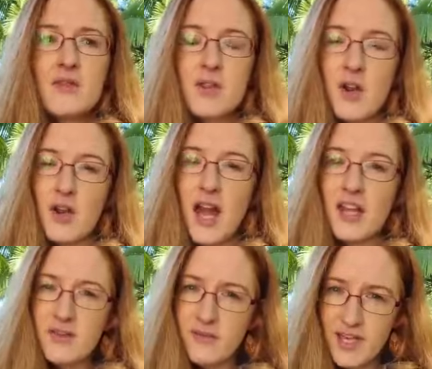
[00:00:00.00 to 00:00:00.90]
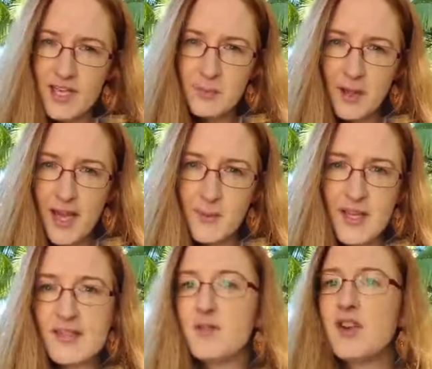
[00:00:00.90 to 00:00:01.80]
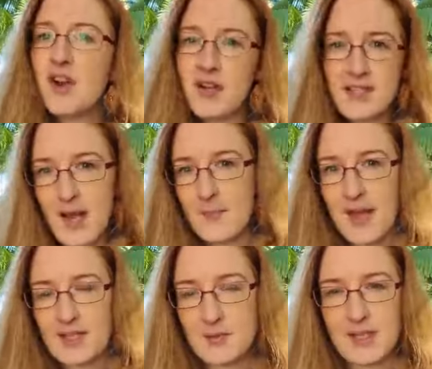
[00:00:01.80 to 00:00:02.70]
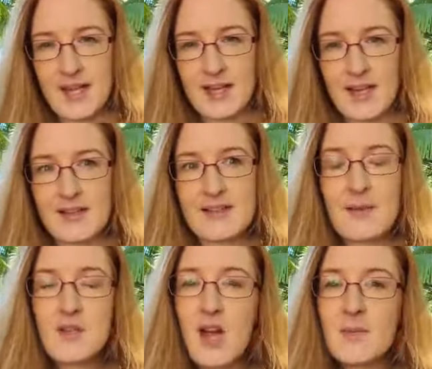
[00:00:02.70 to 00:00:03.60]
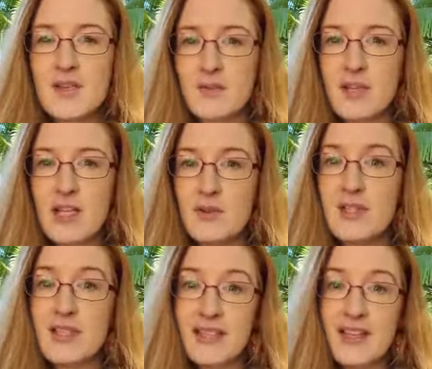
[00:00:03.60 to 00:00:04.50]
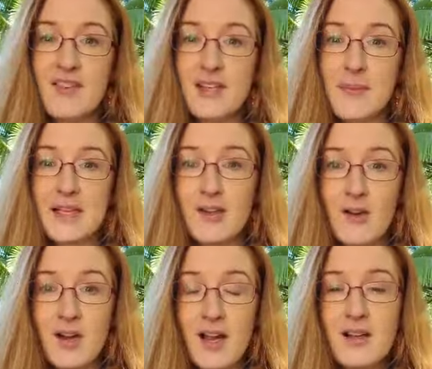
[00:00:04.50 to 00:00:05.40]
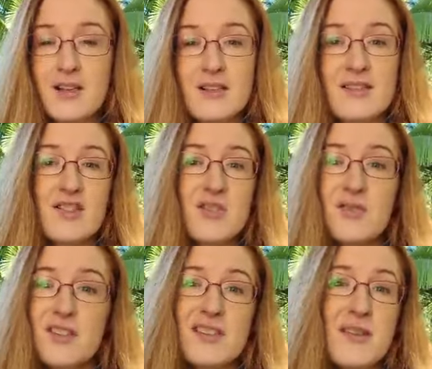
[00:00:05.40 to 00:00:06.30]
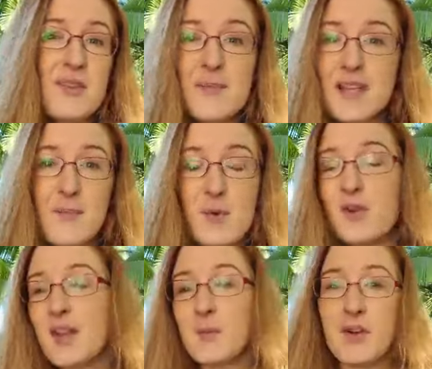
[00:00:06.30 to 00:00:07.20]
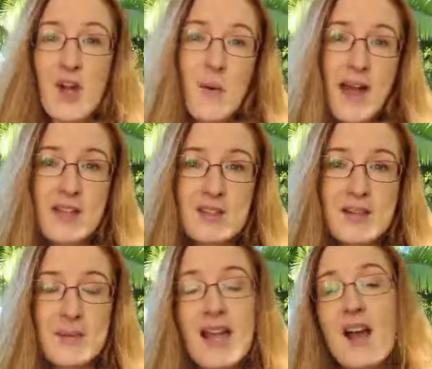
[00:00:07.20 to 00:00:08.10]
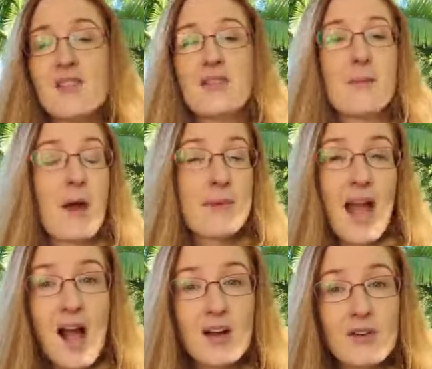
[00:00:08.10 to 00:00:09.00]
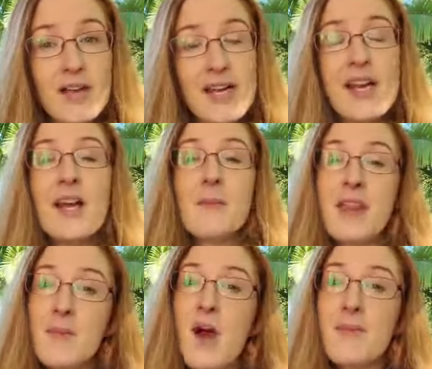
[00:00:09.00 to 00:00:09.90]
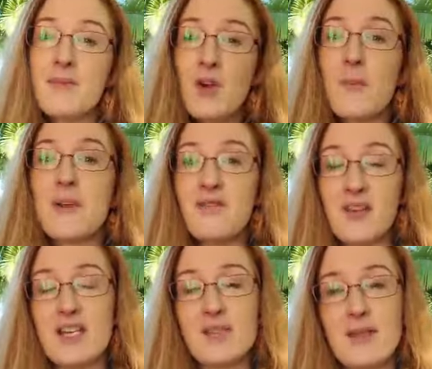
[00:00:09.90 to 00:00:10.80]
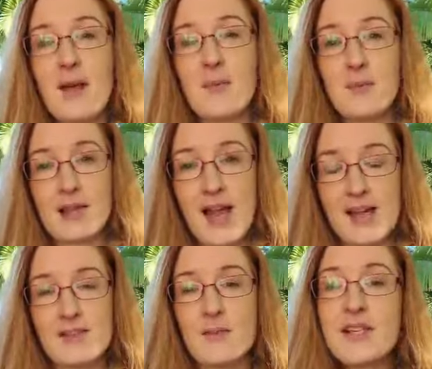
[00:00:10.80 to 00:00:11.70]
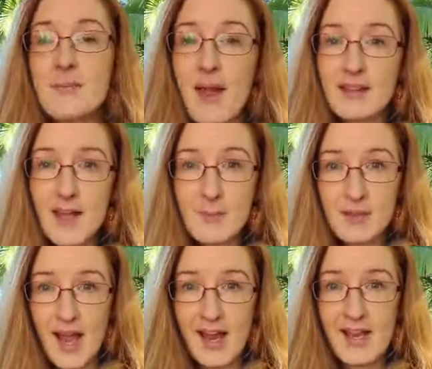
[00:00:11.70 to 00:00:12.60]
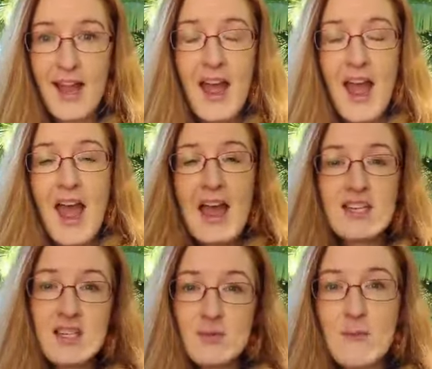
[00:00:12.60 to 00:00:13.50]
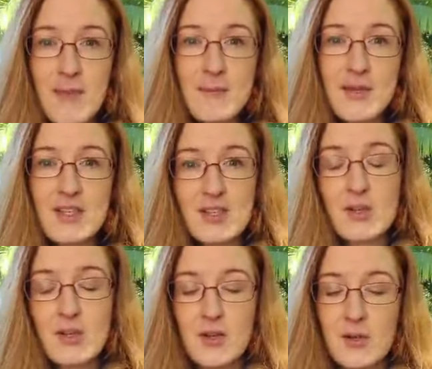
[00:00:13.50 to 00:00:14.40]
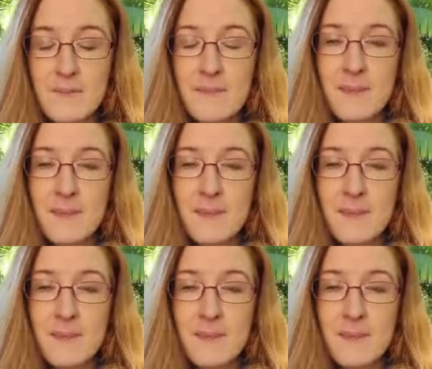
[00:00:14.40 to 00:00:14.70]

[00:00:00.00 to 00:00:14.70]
you know, are you finished playing with this, or are you going to come back to it later? Sometimes it's really good to leave it a bit longer, because children sometimes get bored. They want to go out and do something else, or they might be hungry, but they might not be finished their play. So respect their play and just remember to